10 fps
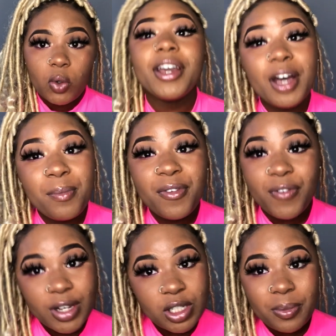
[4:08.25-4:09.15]
Incoming
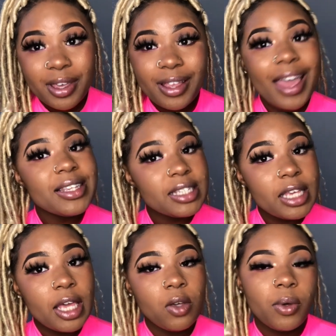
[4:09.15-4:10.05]
freshman at
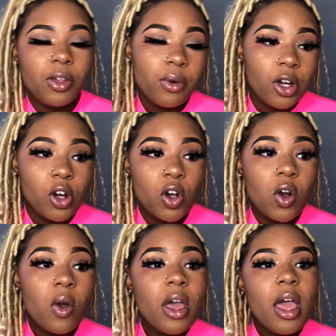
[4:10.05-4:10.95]
CAU and you're a girl,